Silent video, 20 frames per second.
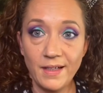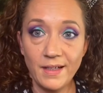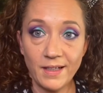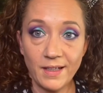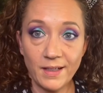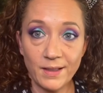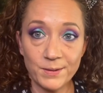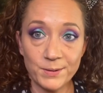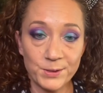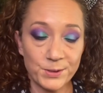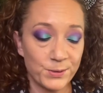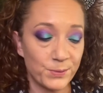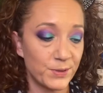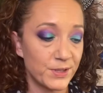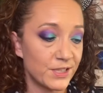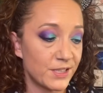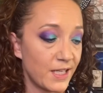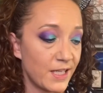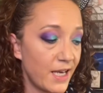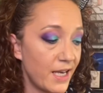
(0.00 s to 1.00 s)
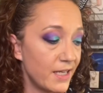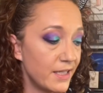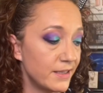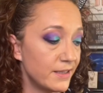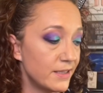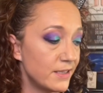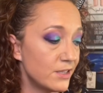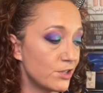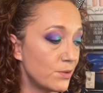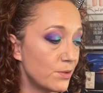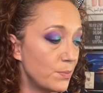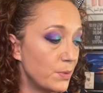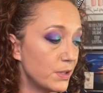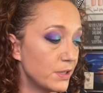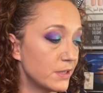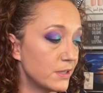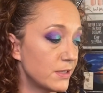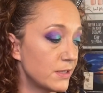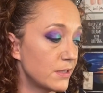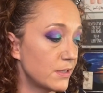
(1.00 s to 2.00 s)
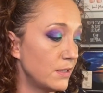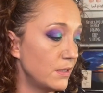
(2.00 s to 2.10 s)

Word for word: Color switch that. And then she puts